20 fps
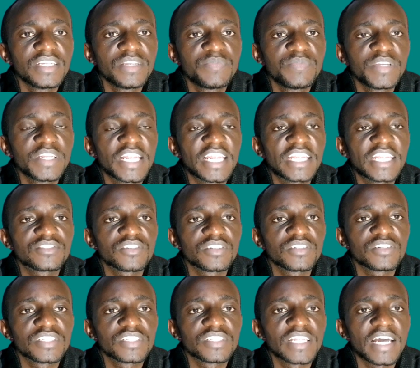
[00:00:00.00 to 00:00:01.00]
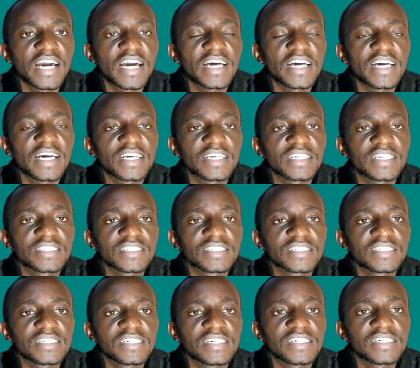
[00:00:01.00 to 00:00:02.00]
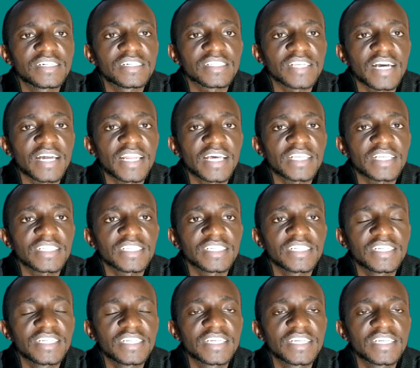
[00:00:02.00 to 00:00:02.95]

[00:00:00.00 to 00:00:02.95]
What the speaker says: dipping electrons in an acid.